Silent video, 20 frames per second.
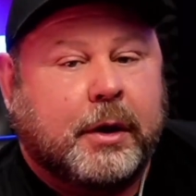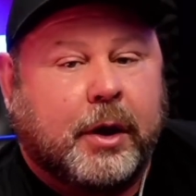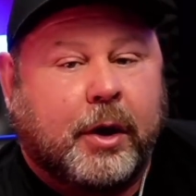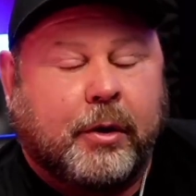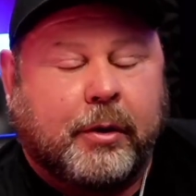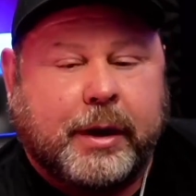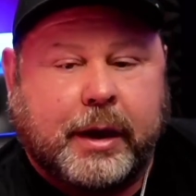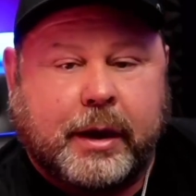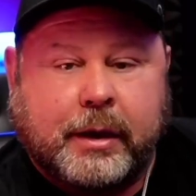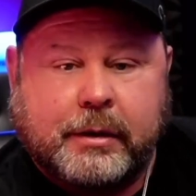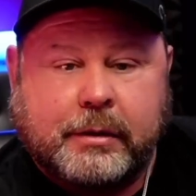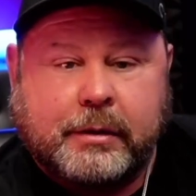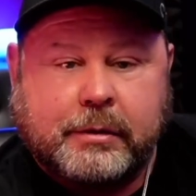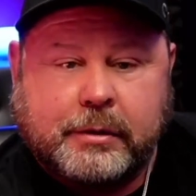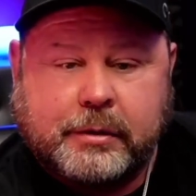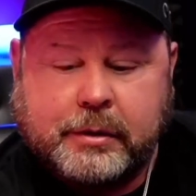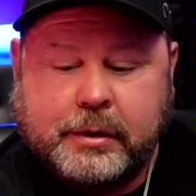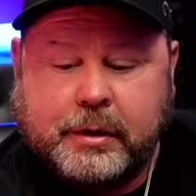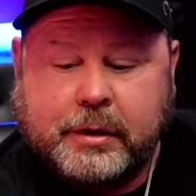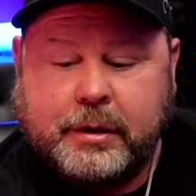Okay,
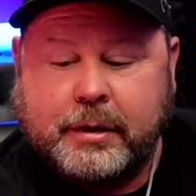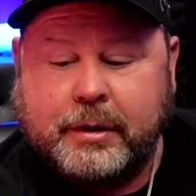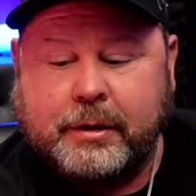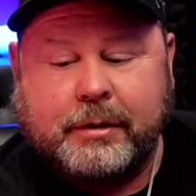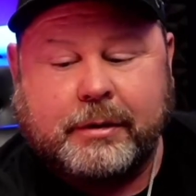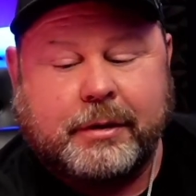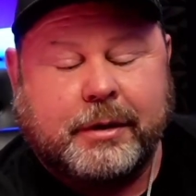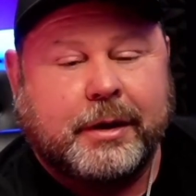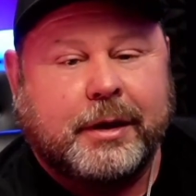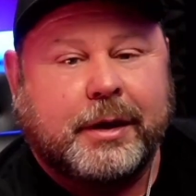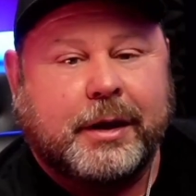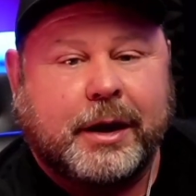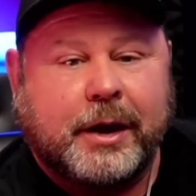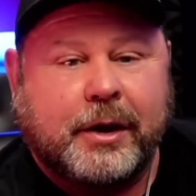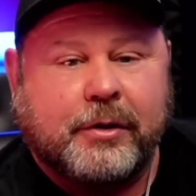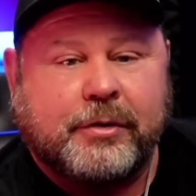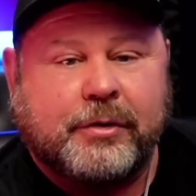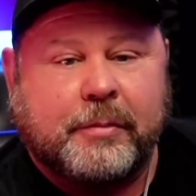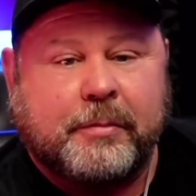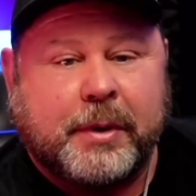
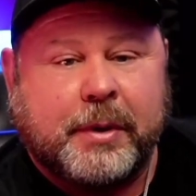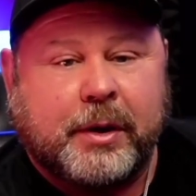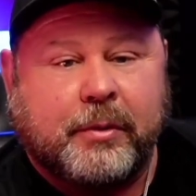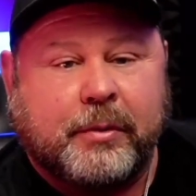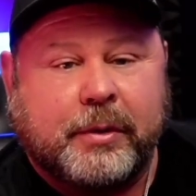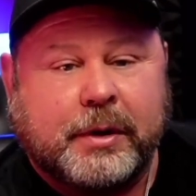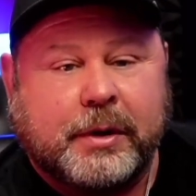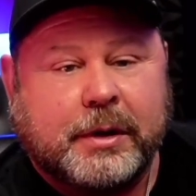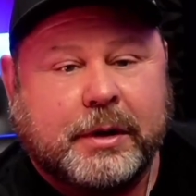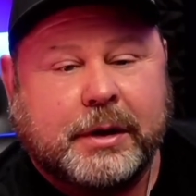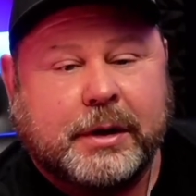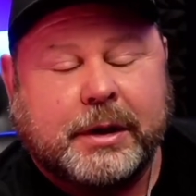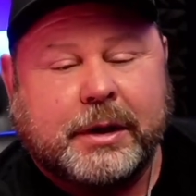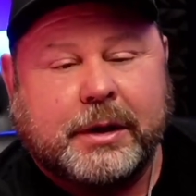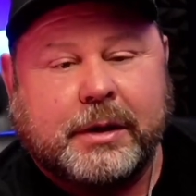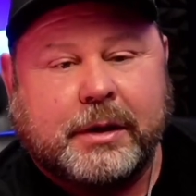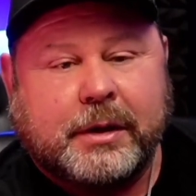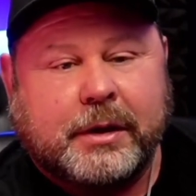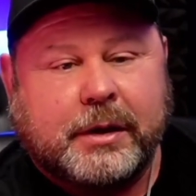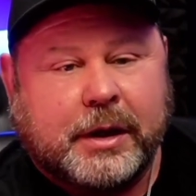here's a big one.
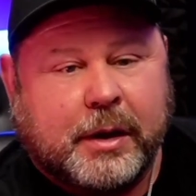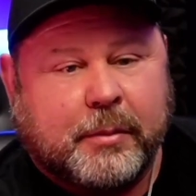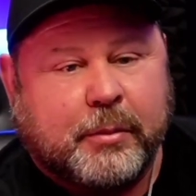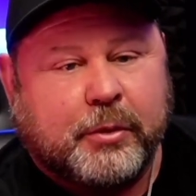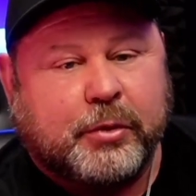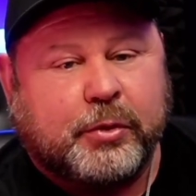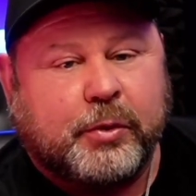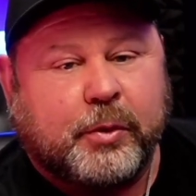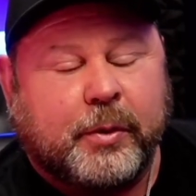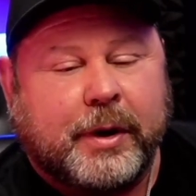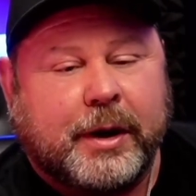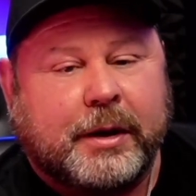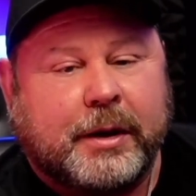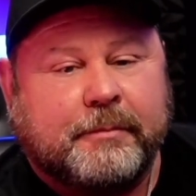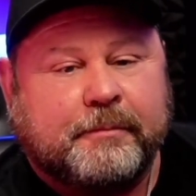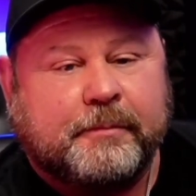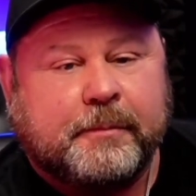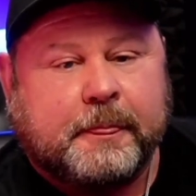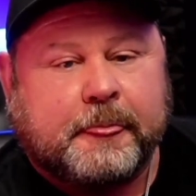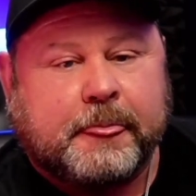Number 3,
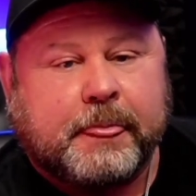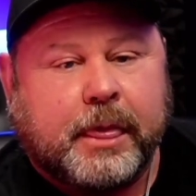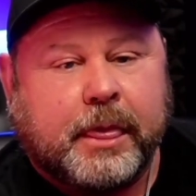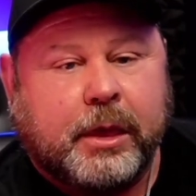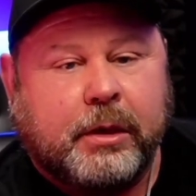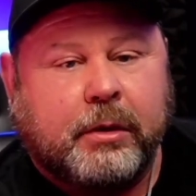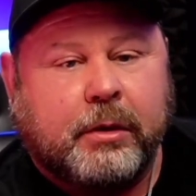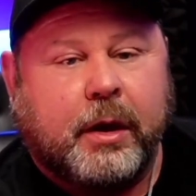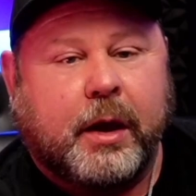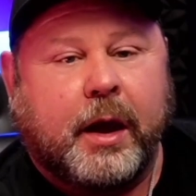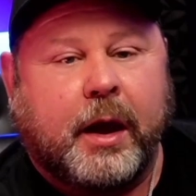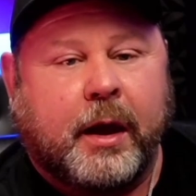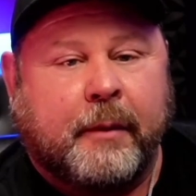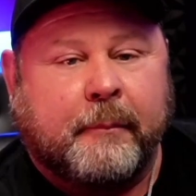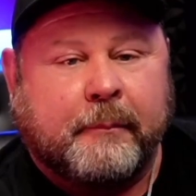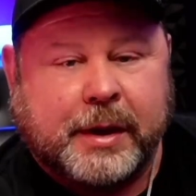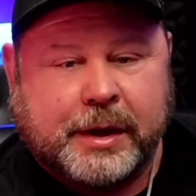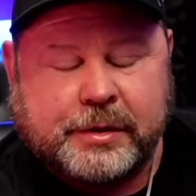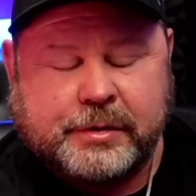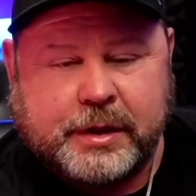a
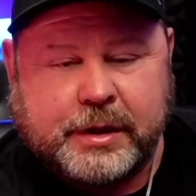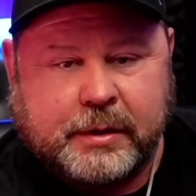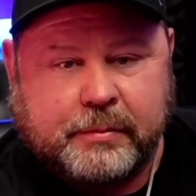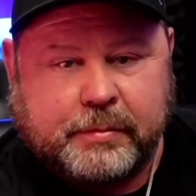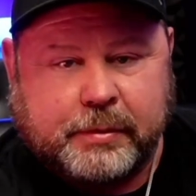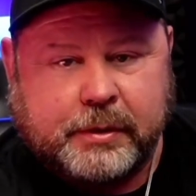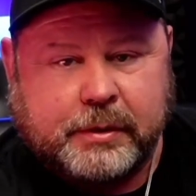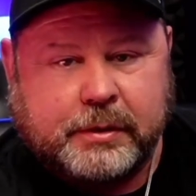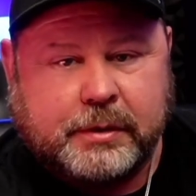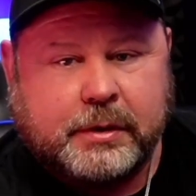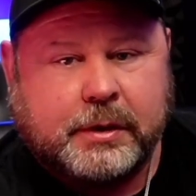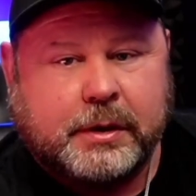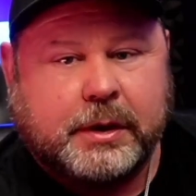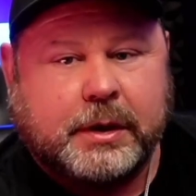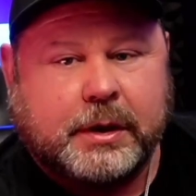mix template.